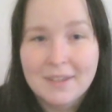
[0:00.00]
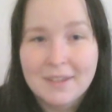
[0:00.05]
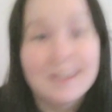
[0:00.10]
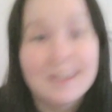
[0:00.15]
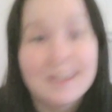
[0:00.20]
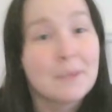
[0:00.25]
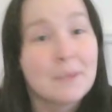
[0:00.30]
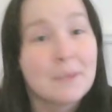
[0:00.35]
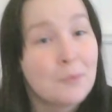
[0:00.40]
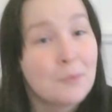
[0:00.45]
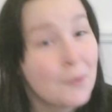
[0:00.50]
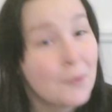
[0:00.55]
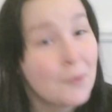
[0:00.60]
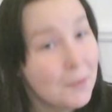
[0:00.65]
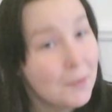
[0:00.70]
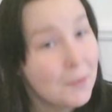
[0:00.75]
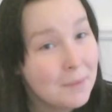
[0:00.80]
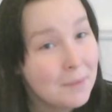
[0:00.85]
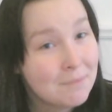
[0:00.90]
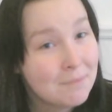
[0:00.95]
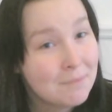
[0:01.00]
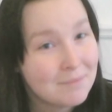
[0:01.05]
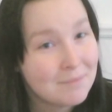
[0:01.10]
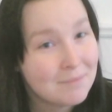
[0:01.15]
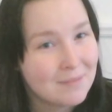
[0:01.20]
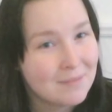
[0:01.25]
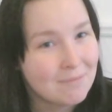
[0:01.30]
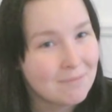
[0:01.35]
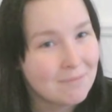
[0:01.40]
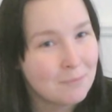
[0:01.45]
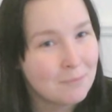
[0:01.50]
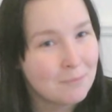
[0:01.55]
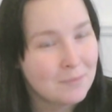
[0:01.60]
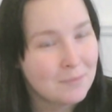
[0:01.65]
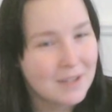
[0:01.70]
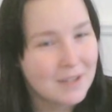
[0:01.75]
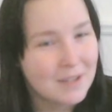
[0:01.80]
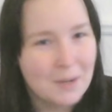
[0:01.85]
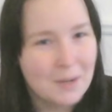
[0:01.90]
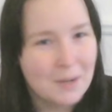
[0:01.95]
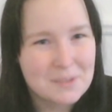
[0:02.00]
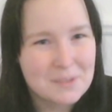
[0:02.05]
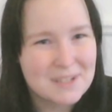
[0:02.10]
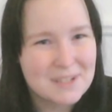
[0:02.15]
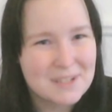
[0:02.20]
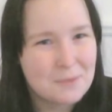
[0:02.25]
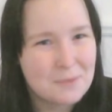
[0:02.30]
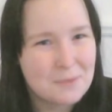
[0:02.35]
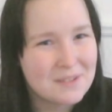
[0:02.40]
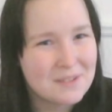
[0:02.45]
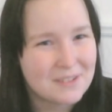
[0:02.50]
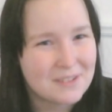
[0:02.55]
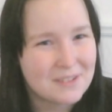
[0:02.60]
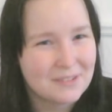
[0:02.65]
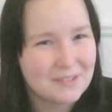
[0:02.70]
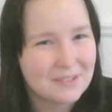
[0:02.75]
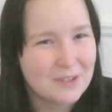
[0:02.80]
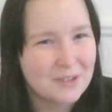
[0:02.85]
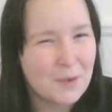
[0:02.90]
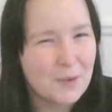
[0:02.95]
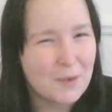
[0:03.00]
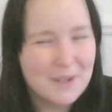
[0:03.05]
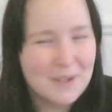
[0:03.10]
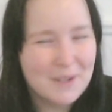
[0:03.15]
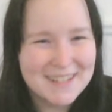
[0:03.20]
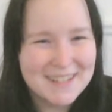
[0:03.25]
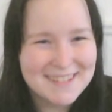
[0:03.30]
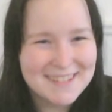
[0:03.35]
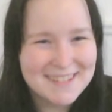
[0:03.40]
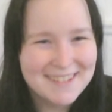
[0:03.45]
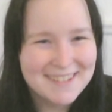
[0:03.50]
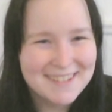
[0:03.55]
keep warm out in the winter coldness,